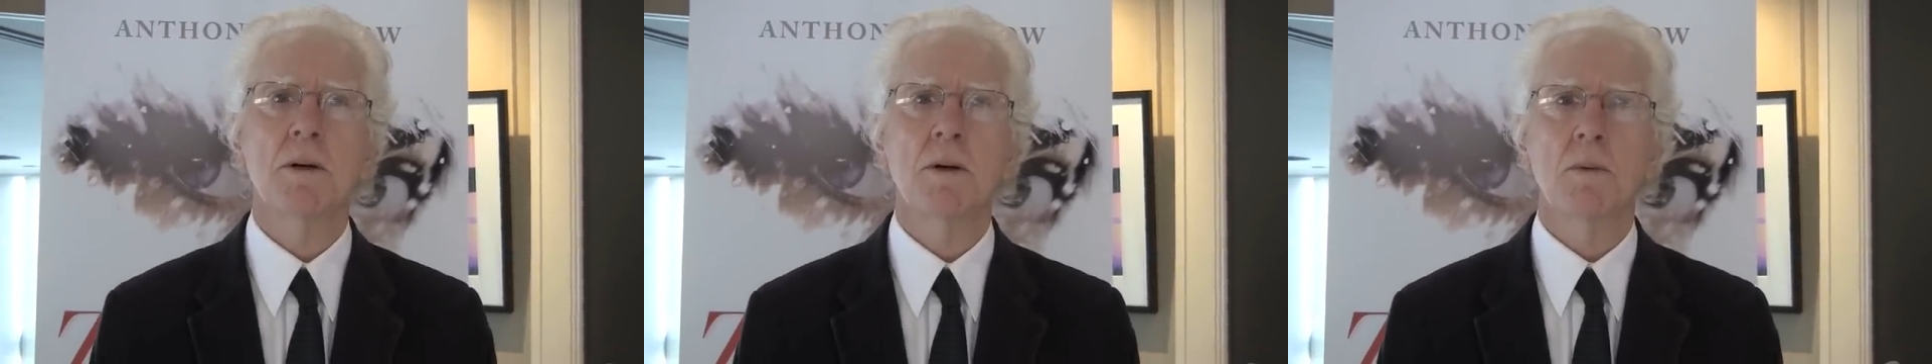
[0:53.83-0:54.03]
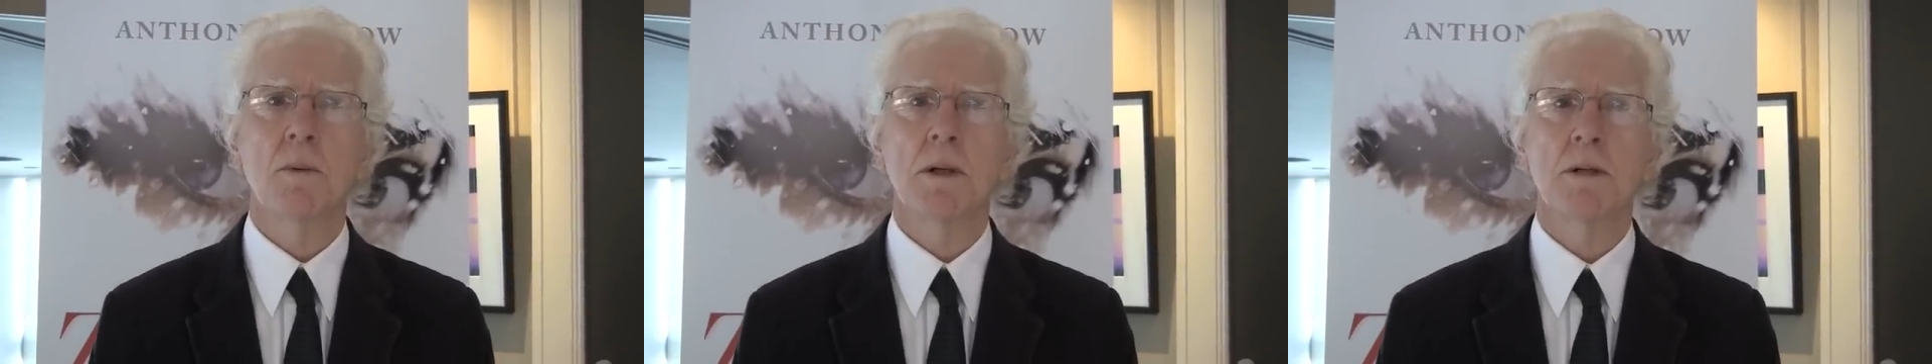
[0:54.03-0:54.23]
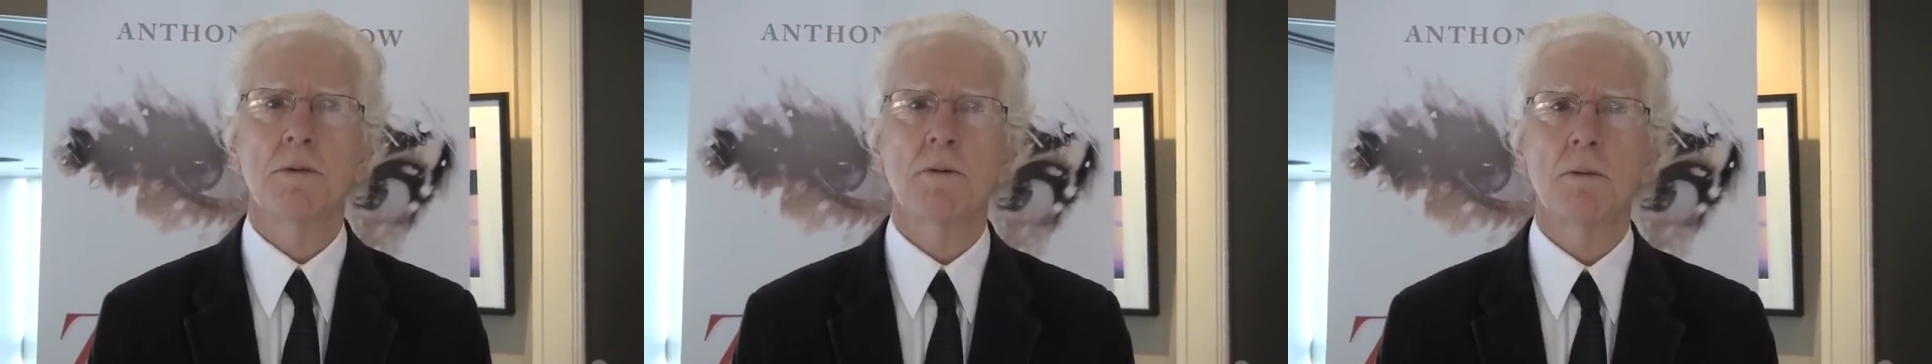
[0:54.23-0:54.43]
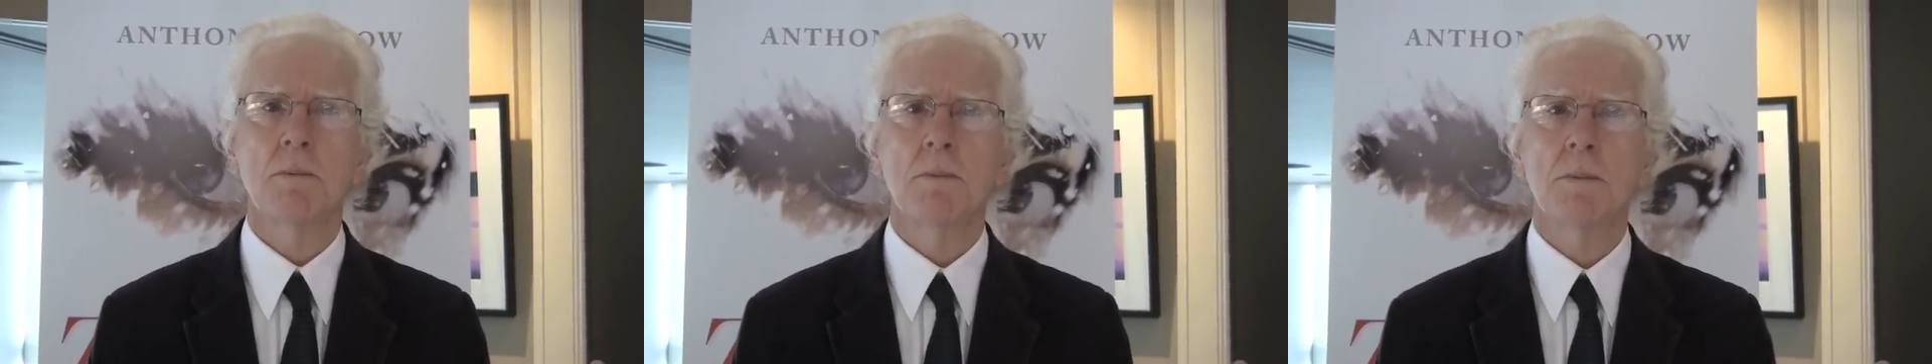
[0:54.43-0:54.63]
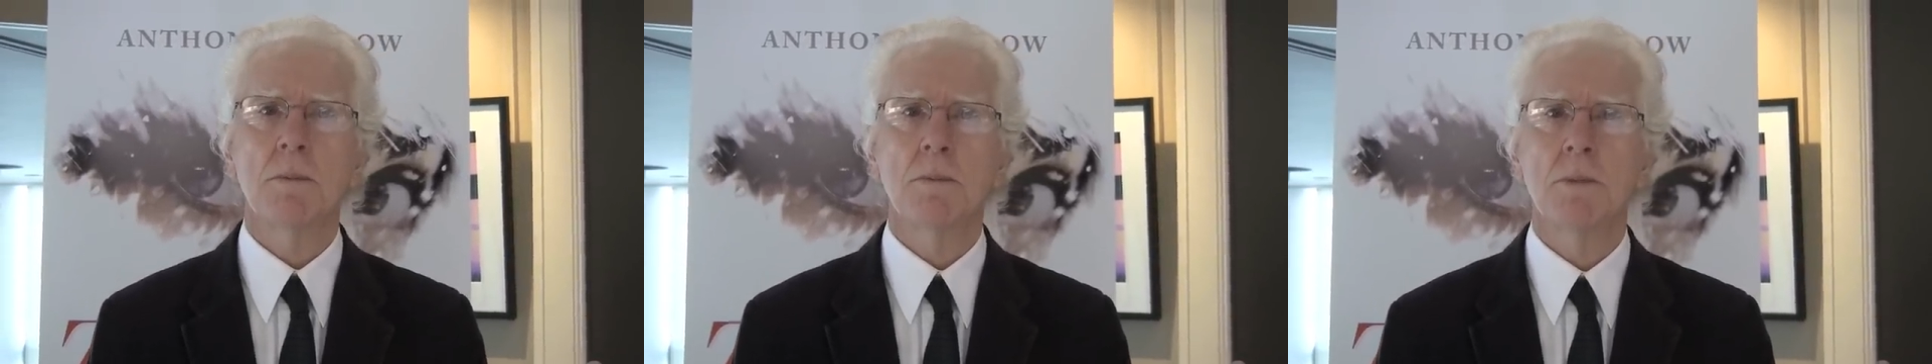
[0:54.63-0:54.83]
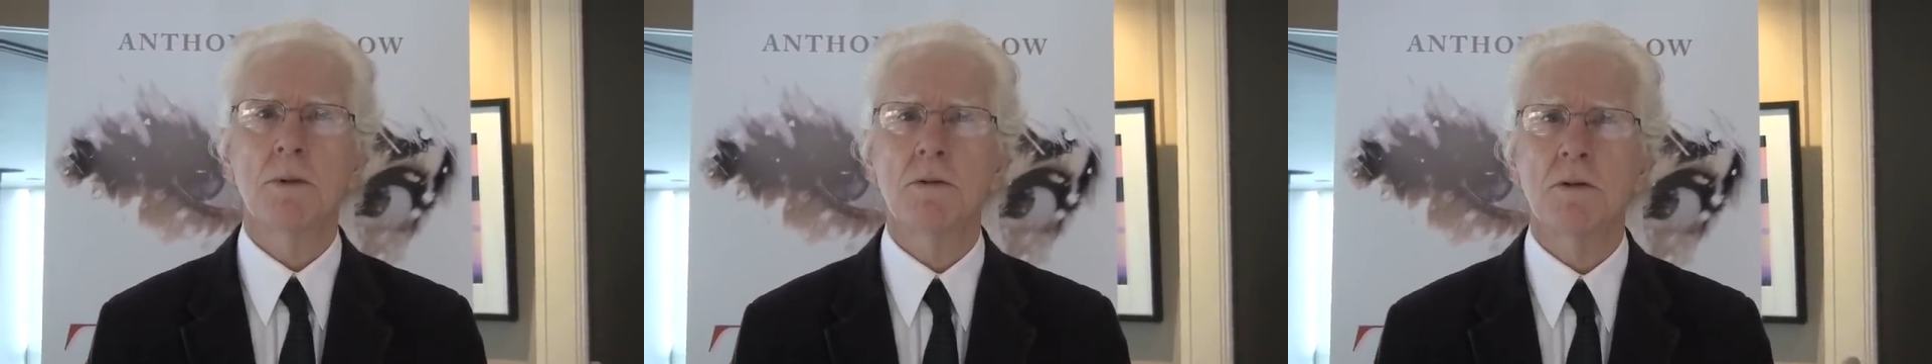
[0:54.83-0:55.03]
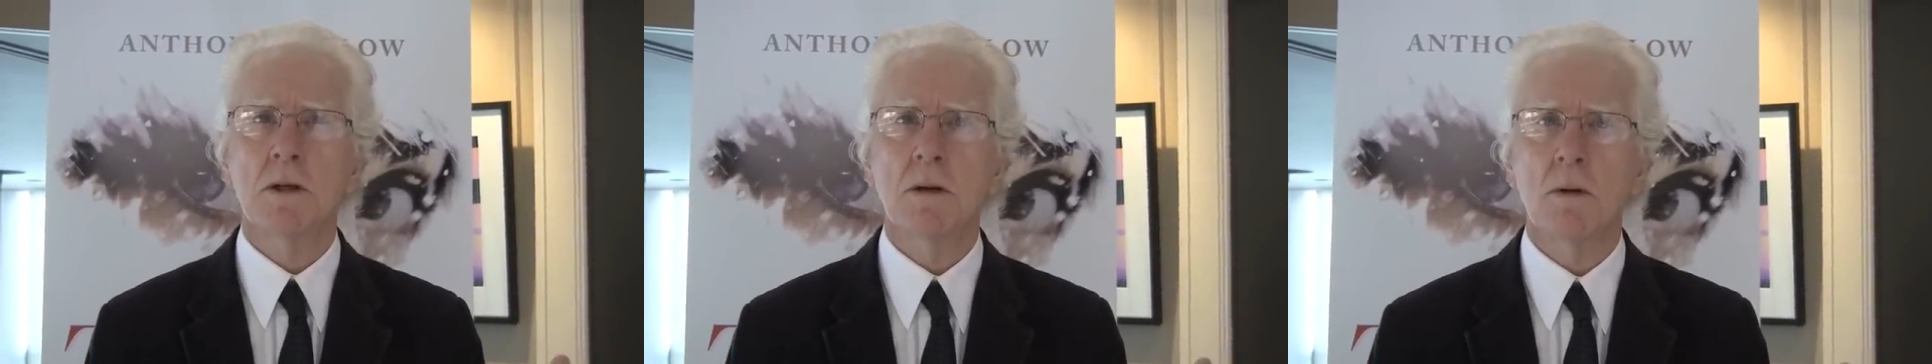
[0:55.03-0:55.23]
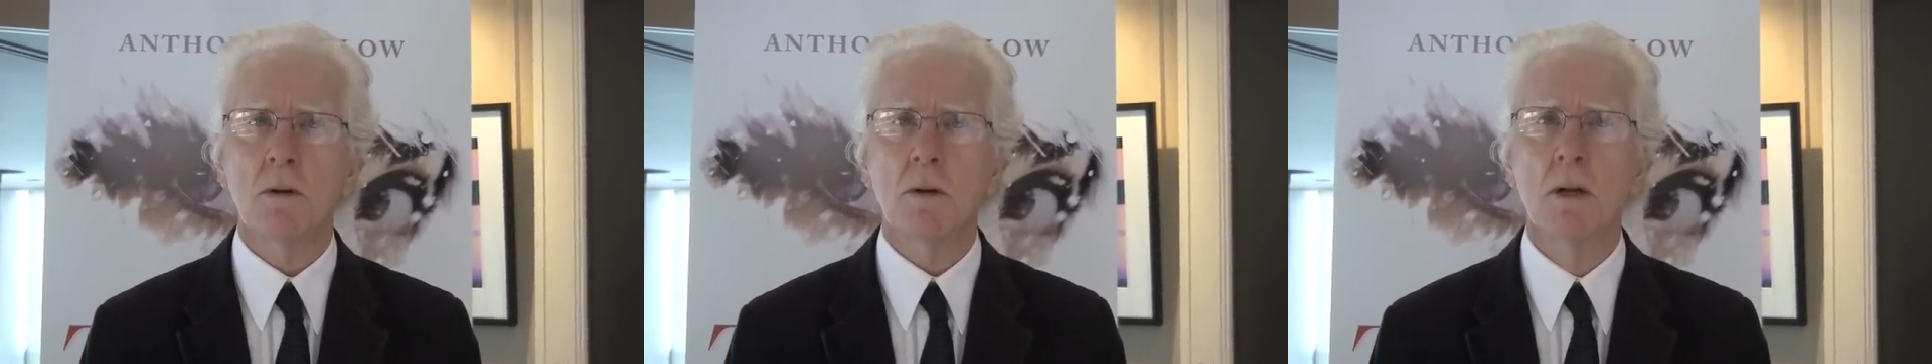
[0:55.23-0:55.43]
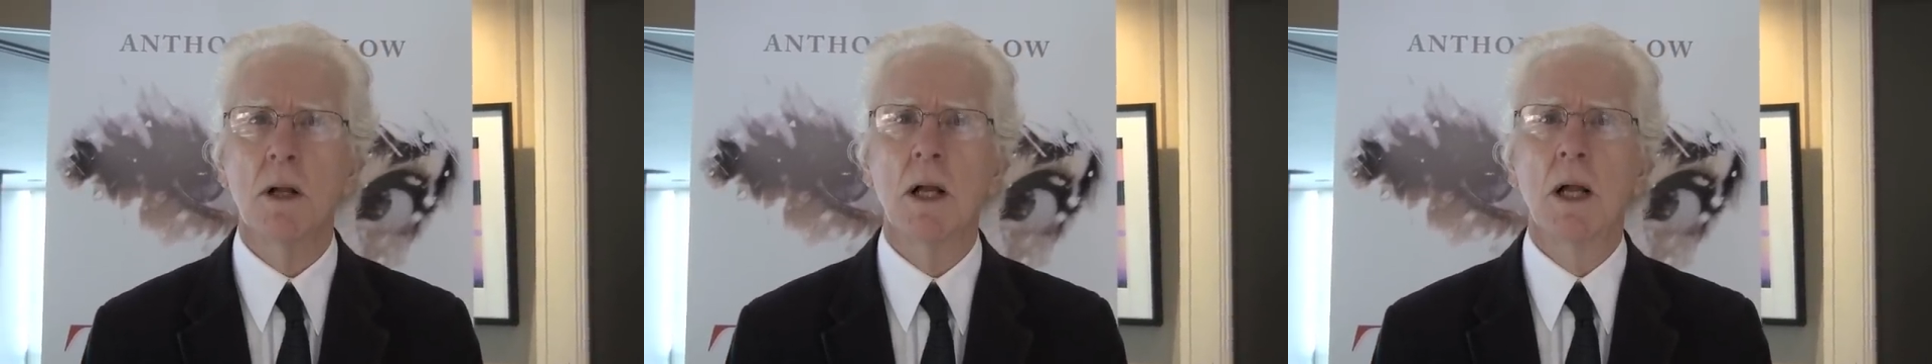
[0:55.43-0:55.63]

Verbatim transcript: a wonderful musical.